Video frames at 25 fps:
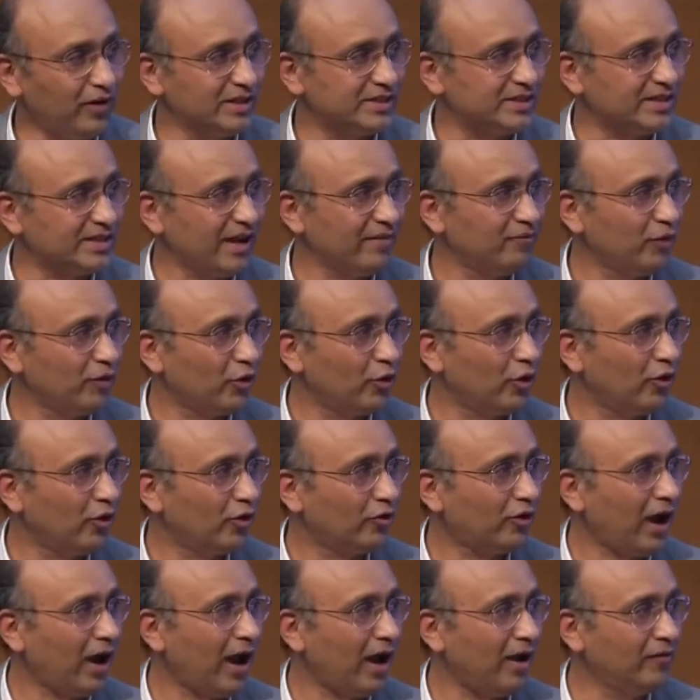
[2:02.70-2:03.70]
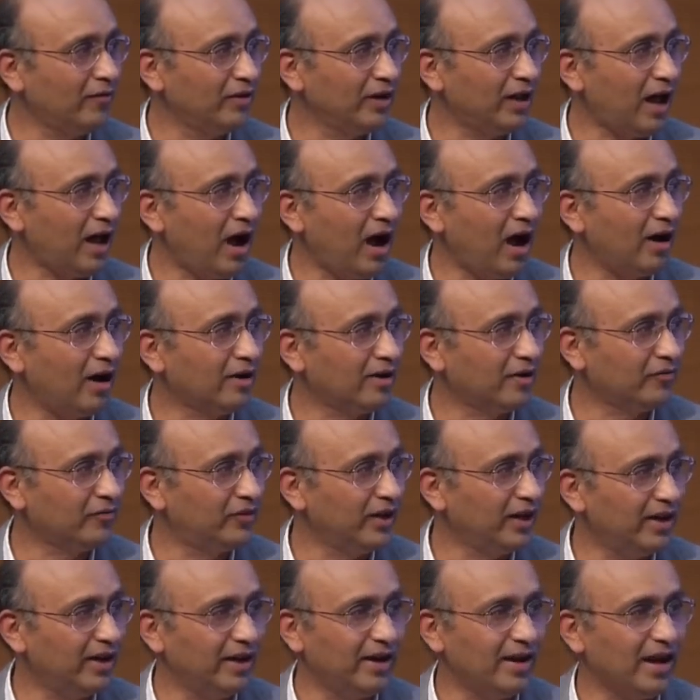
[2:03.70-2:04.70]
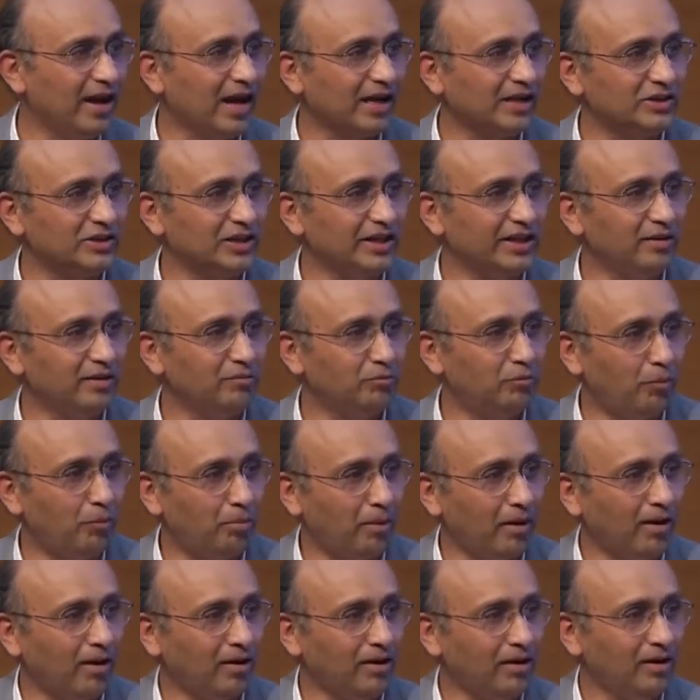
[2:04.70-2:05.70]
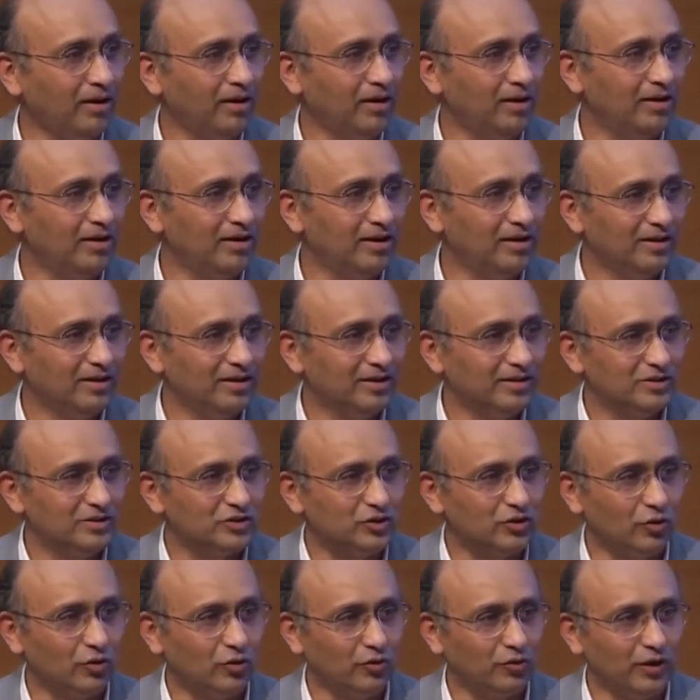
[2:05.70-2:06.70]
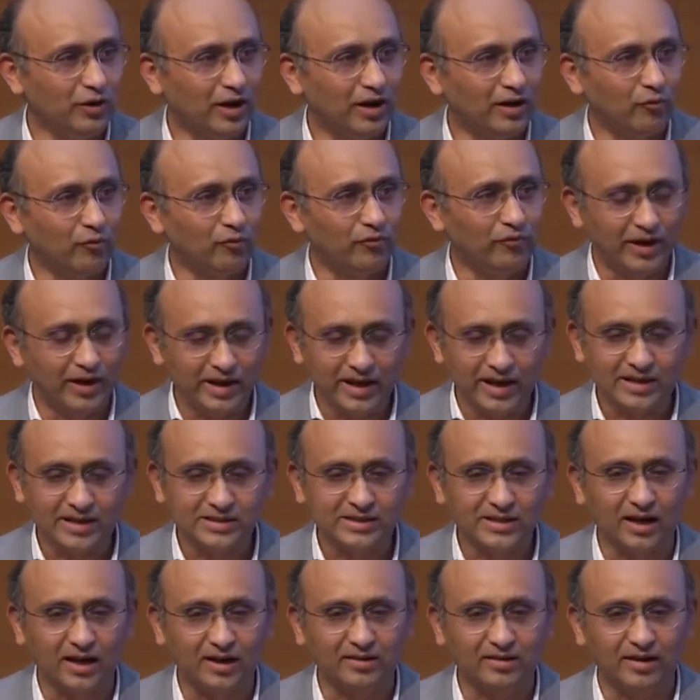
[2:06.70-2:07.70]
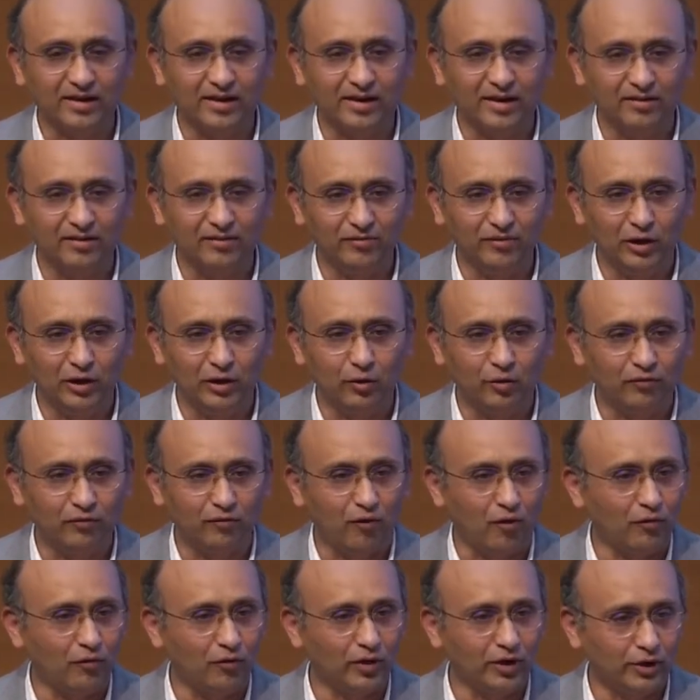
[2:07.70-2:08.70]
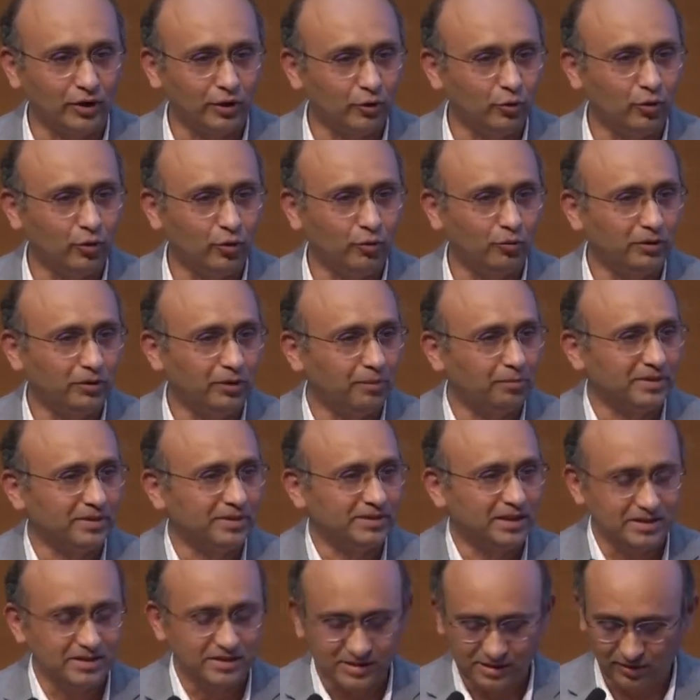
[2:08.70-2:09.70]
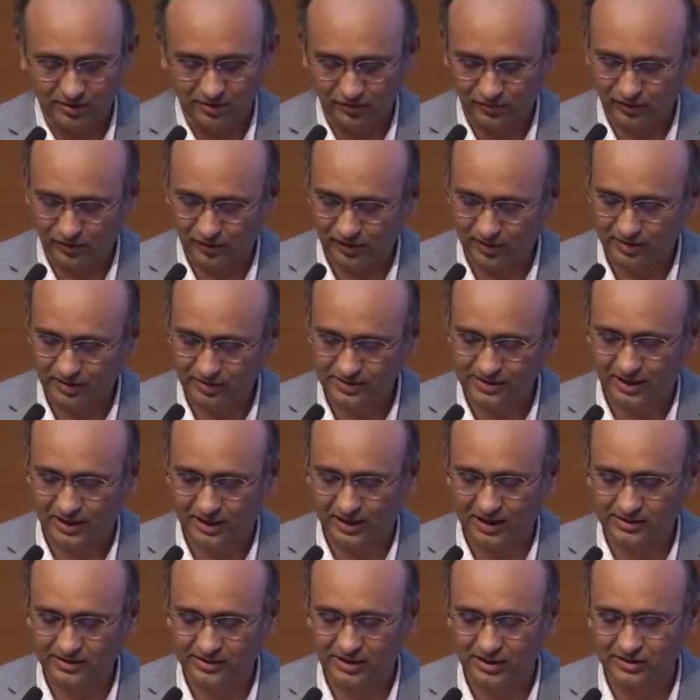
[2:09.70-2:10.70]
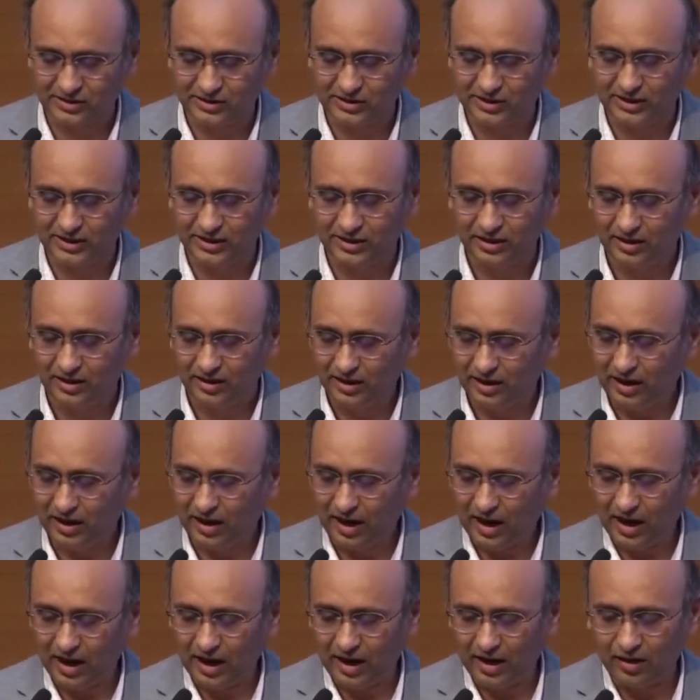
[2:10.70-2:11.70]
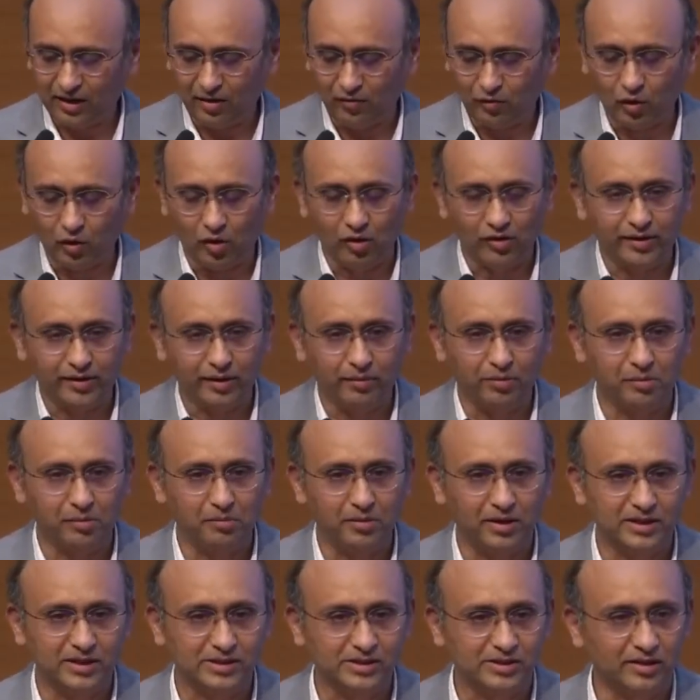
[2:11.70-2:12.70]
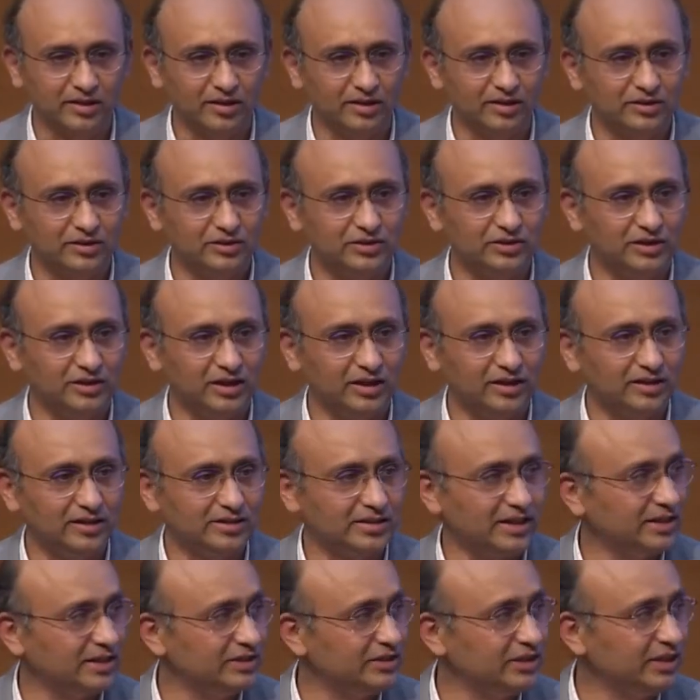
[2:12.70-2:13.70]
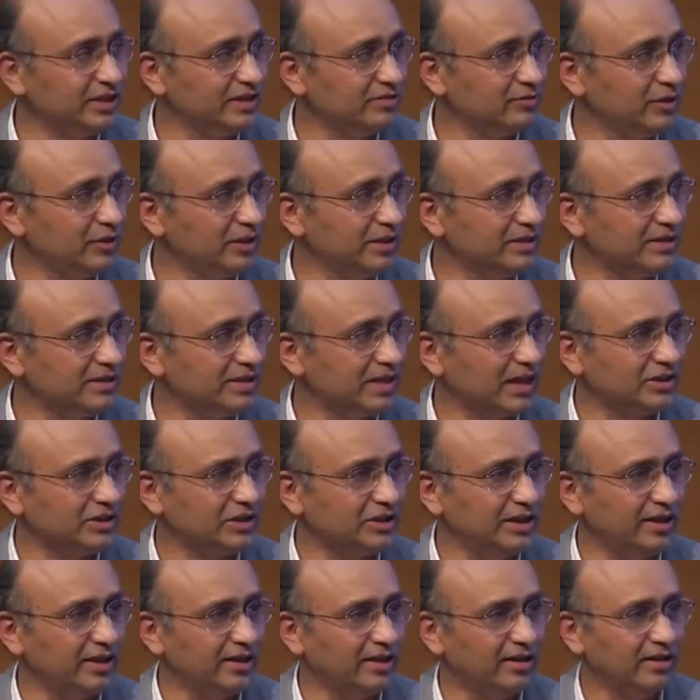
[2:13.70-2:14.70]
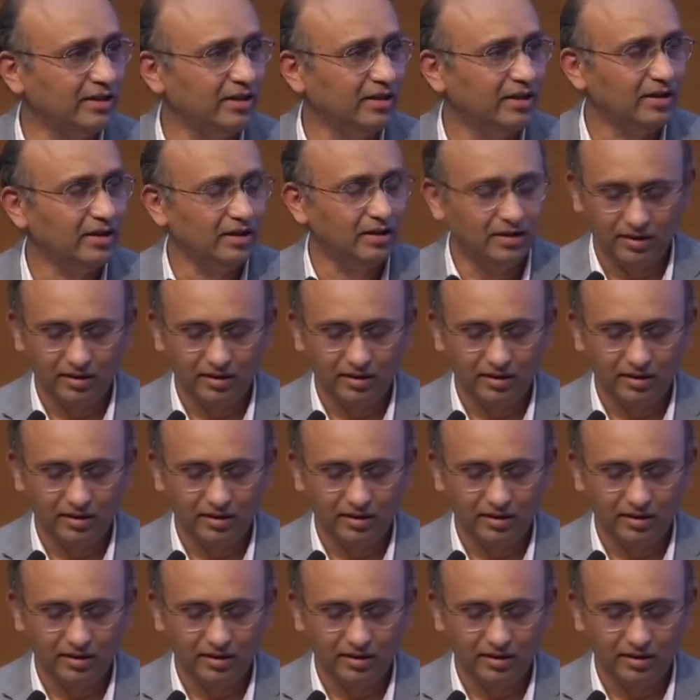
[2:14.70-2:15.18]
the first time we're going to have in the heart of the India actually in Bhopal. So we are very excited and we look forward to the presence of uh, Saklecha ji, and our Honorable Minister Jitendra Singh ji is actually a,